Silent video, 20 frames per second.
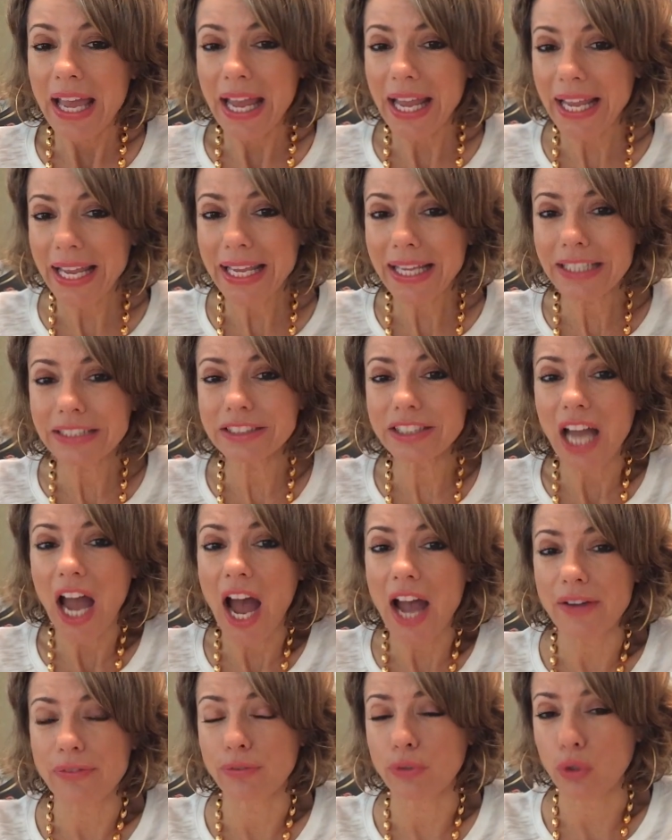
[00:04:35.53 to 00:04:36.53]
And
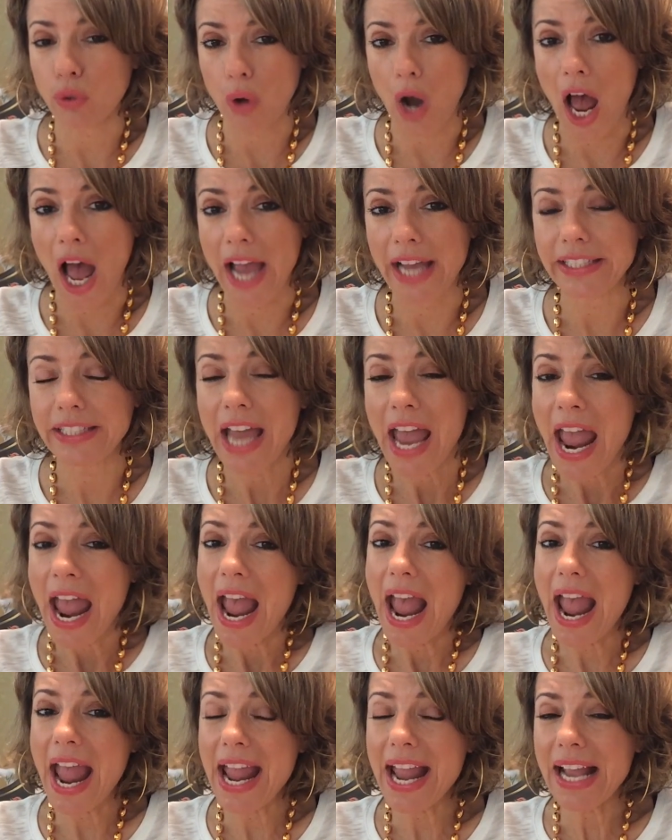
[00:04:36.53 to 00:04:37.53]
I've cried.
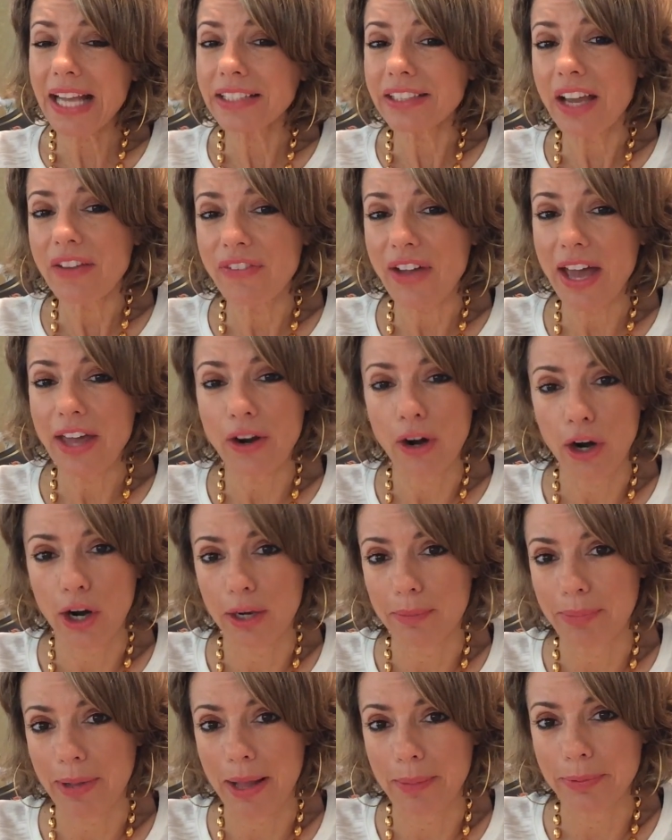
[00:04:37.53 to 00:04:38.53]
And I've had
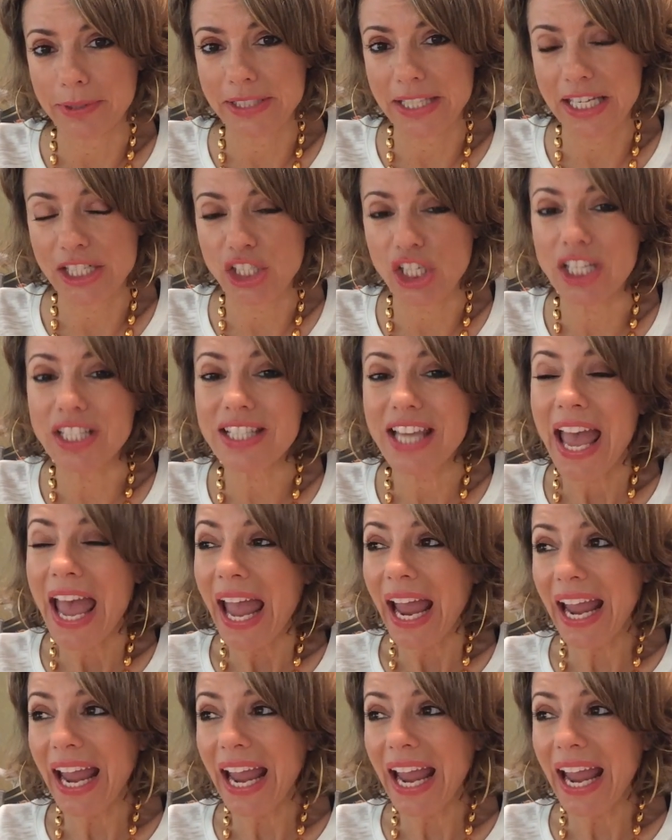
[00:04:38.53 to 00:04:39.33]
heart palpitations,